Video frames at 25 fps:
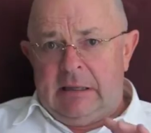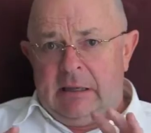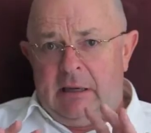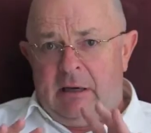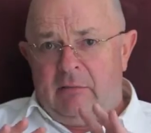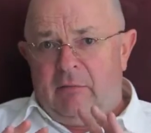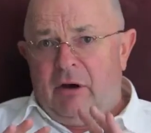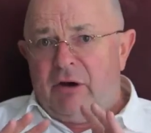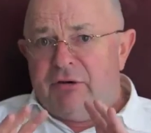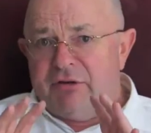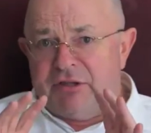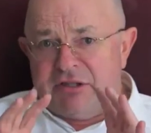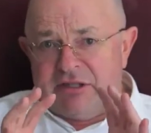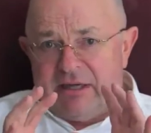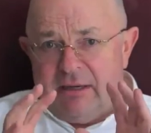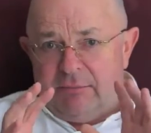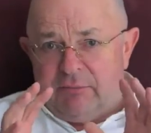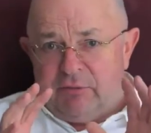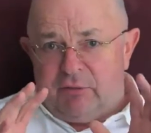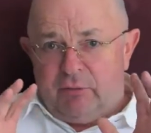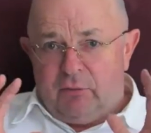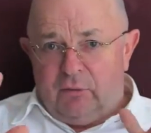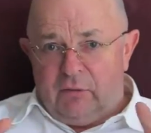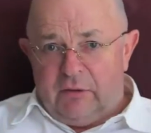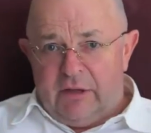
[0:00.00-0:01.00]
I won't step
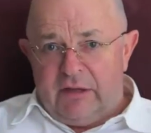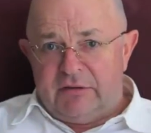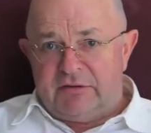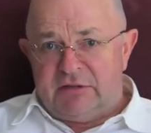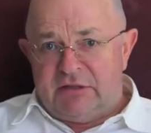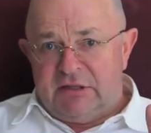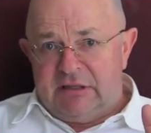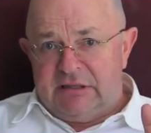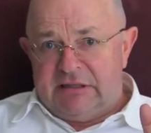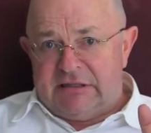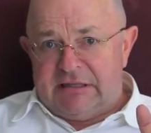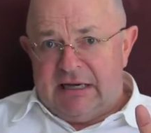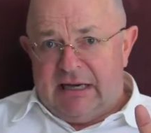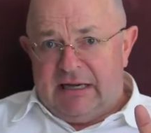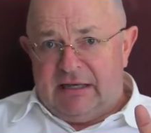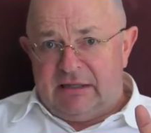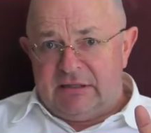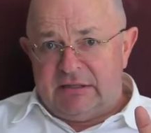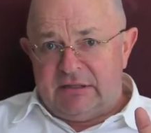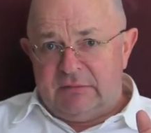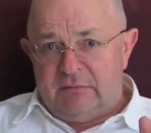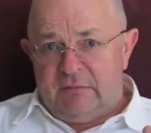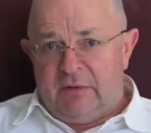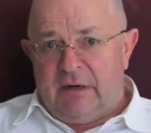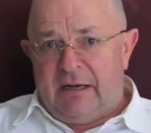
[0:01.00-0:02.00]
through all those
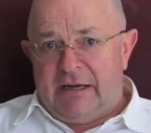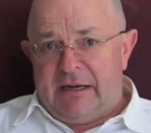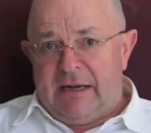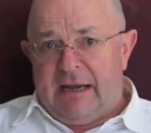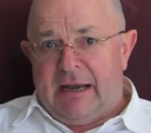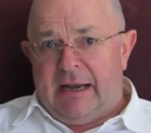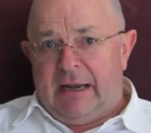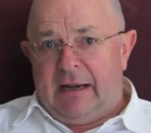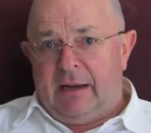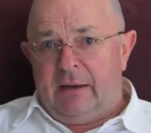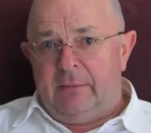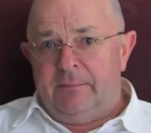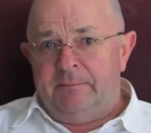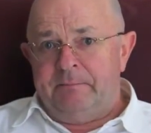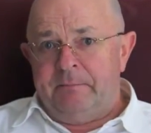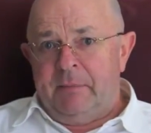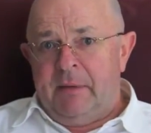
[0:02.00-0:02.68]
details right now,